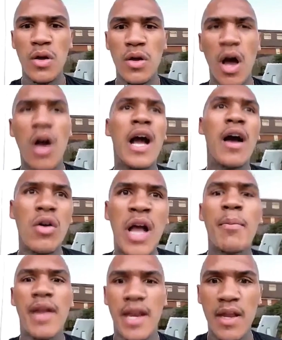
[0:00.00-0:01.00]
I'll
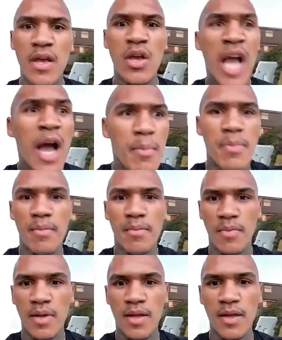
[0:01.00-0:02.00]
come then. Come.
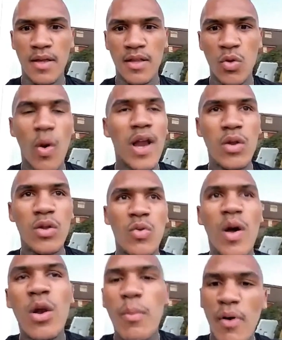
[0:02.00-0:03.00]
Do I
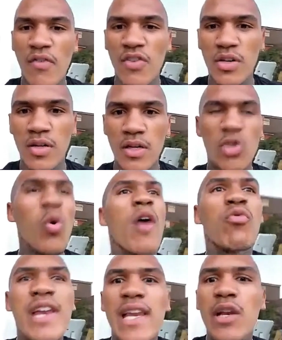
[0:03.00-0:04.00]
look bothered? Do I
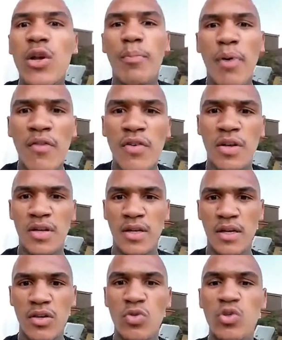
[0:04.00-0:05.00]
really look bothered?
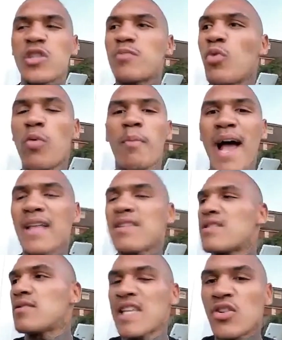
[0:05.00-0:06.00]
You small man
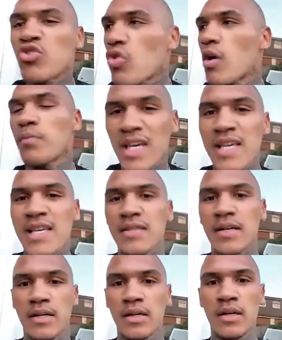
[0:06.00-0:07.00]
syndrome geezer.